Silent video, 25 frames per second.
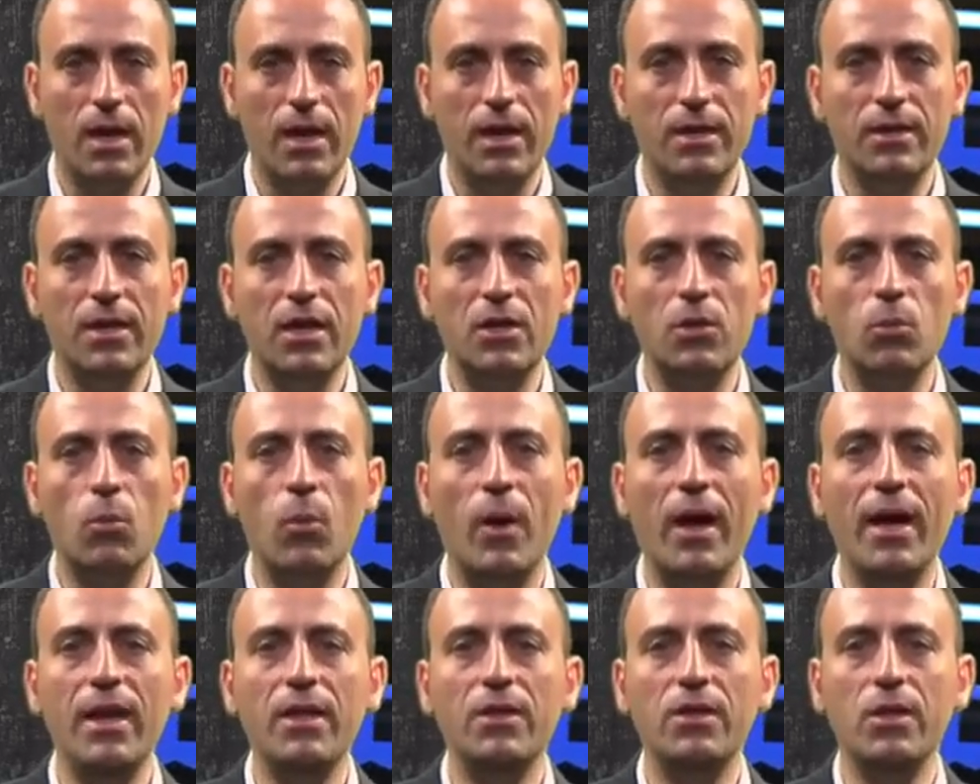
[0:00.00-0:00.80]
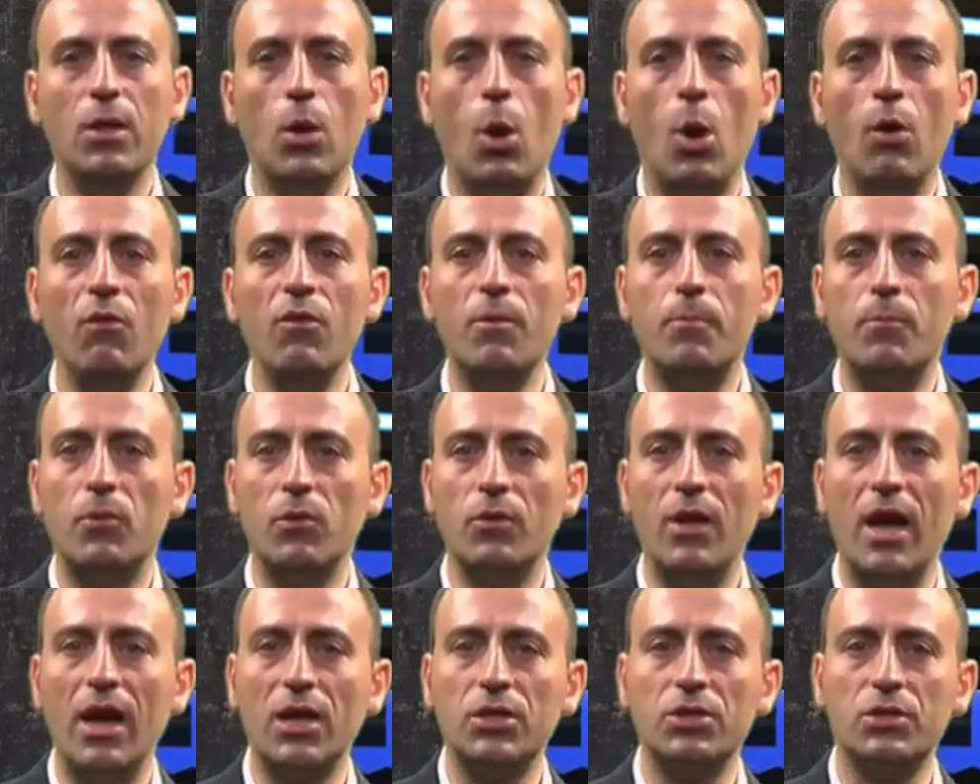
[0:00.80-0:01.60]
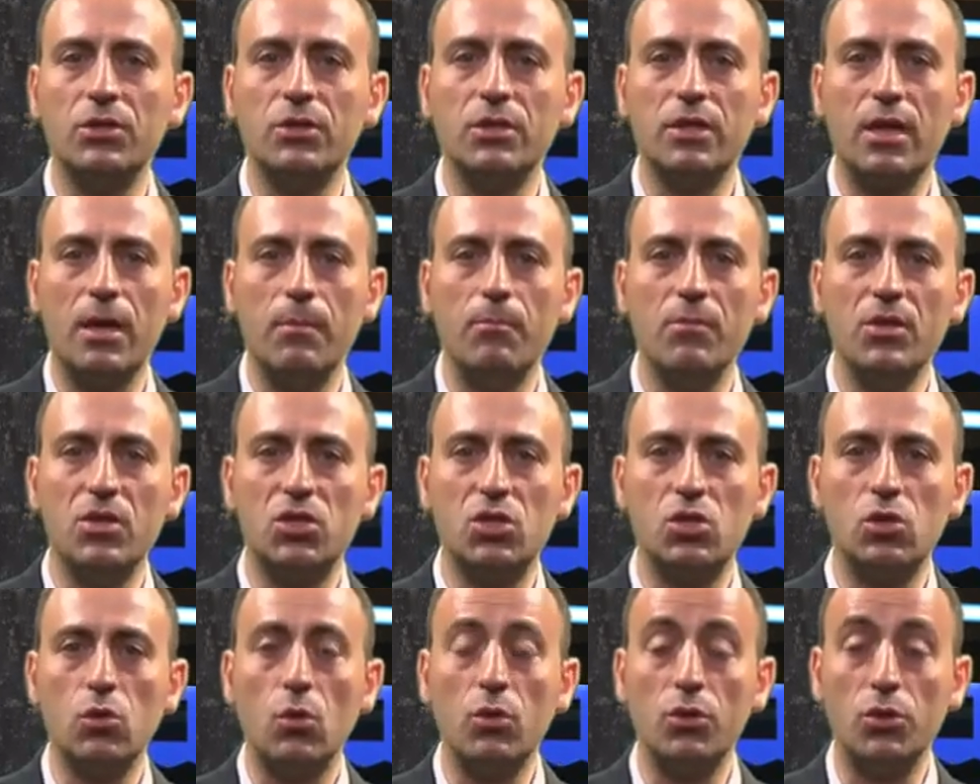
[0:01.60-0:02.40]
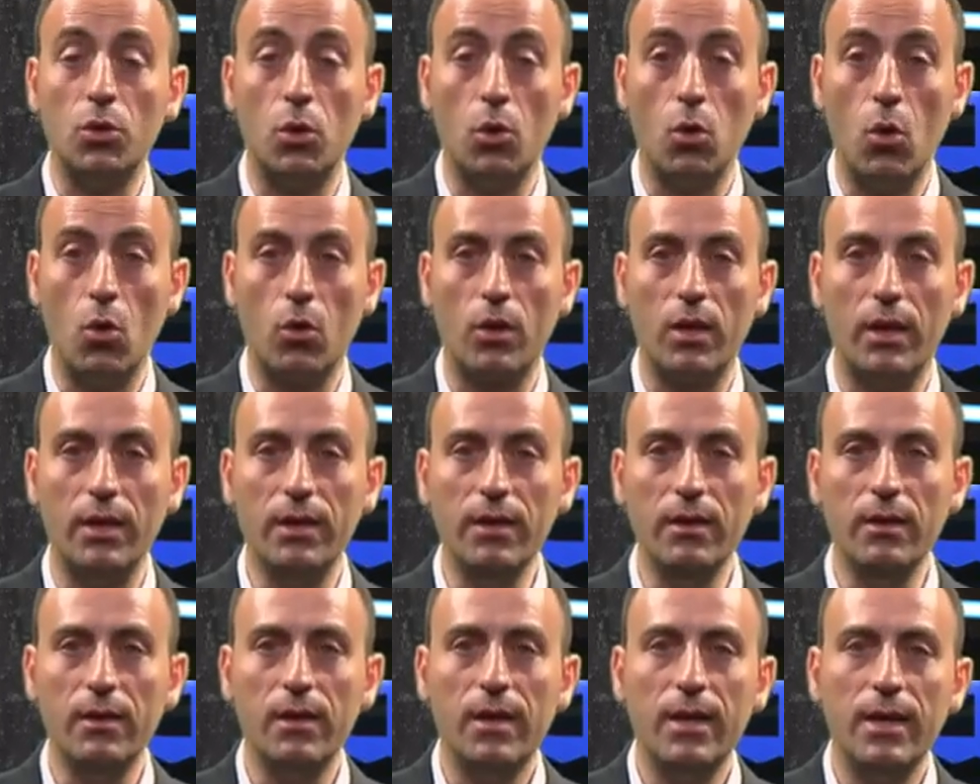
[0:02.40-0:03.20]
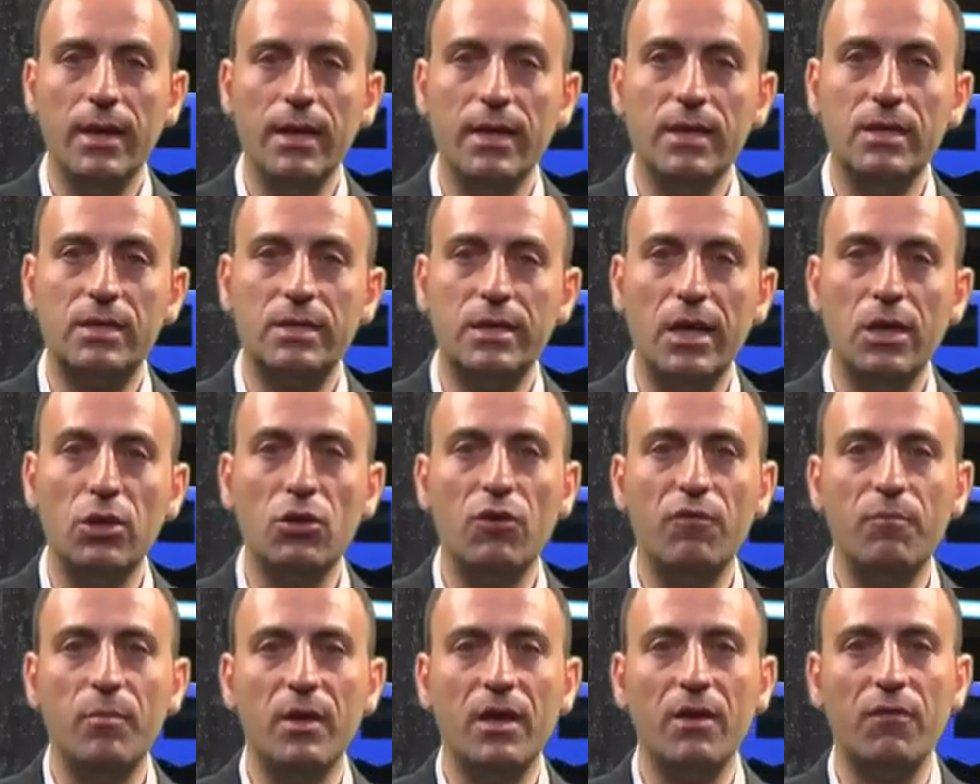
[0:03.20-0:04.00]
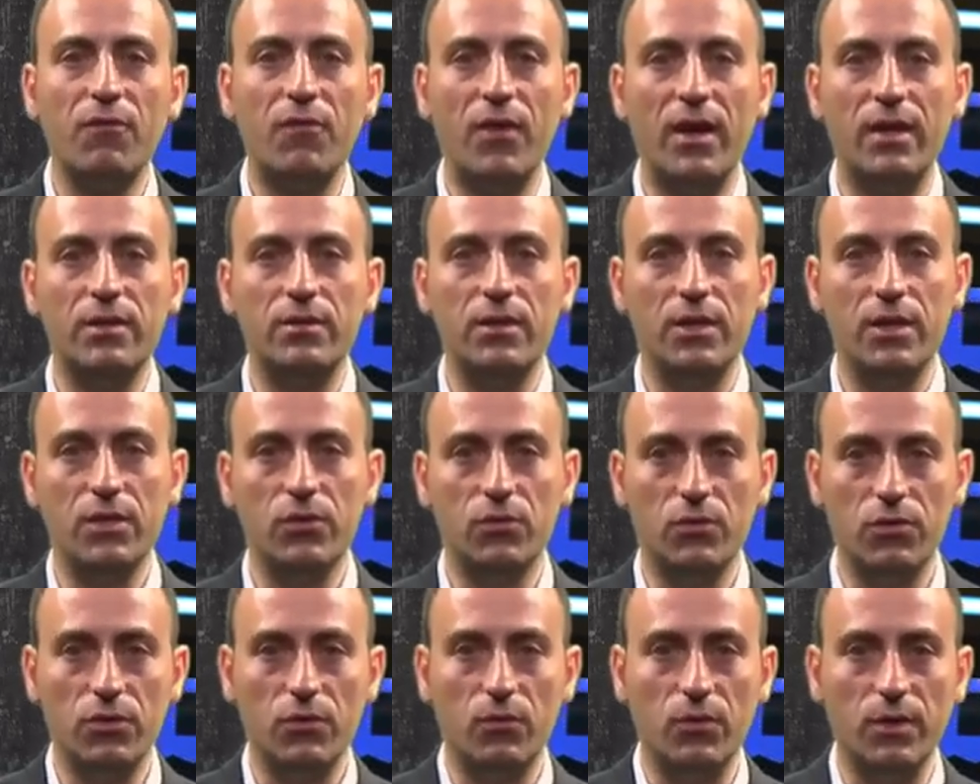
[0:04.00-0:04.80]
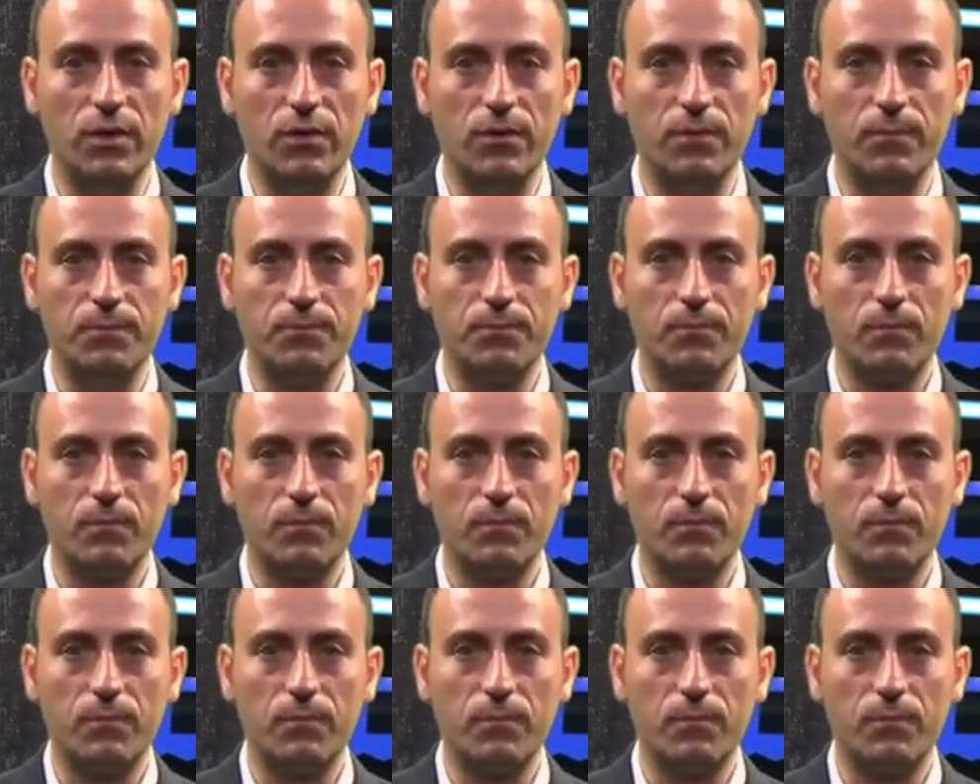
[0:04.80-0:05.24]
In that way, the overproduction can be stored locally instead of being fed into the grid.